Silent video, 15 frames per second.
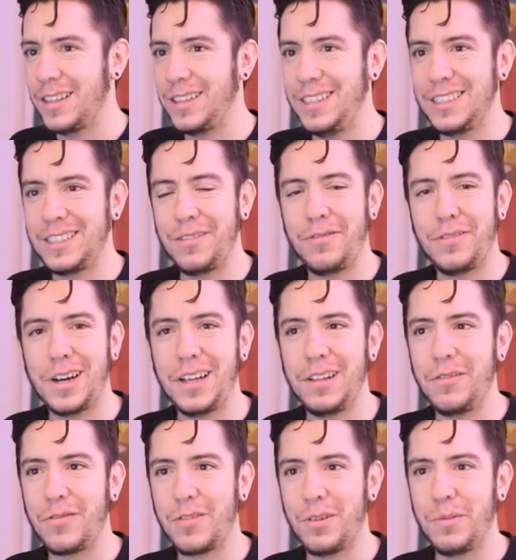This is a
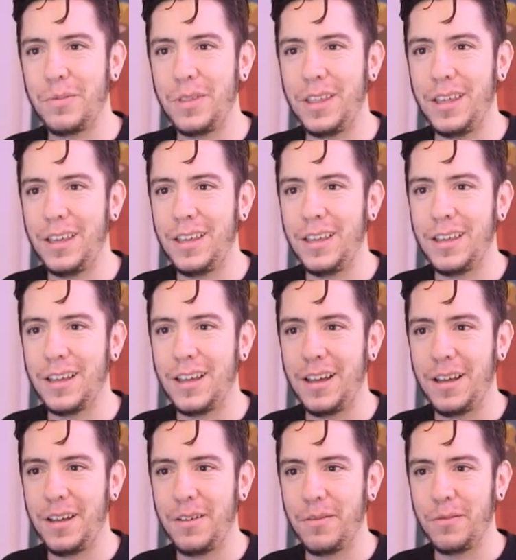file from the
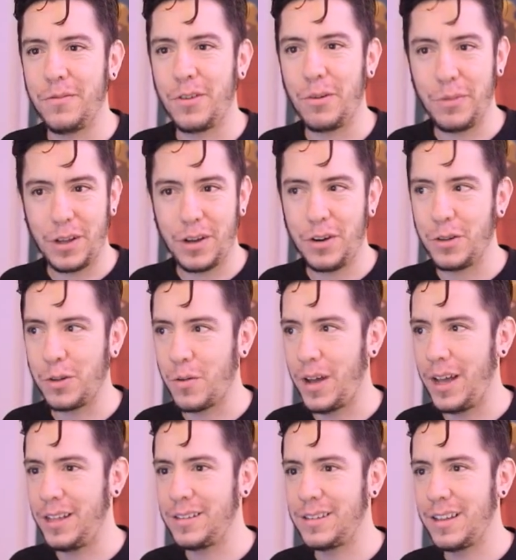
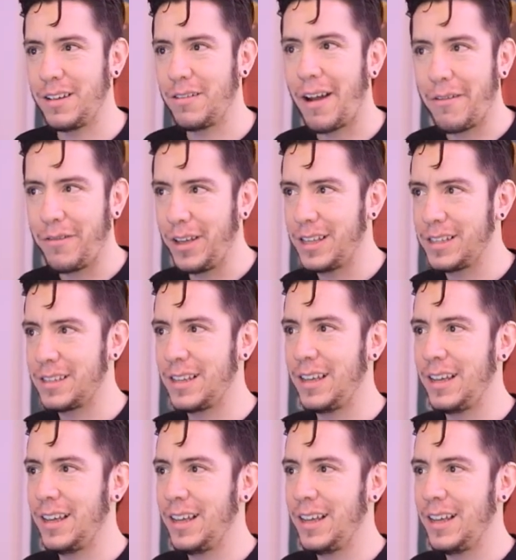CodeQuest graphics,